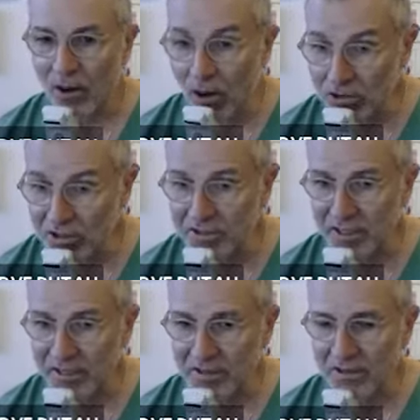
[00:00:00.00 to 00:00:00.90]
All the
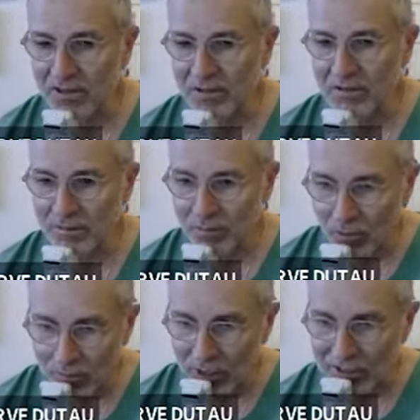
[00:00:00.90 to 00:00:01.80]
stents,
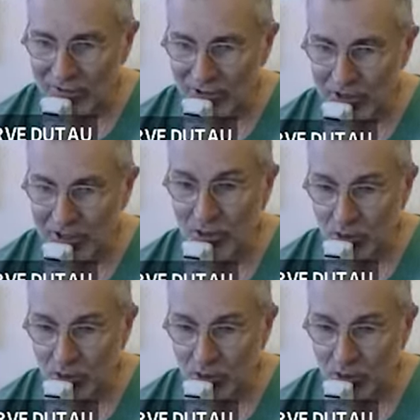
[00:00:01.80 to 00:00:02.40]
vast majority,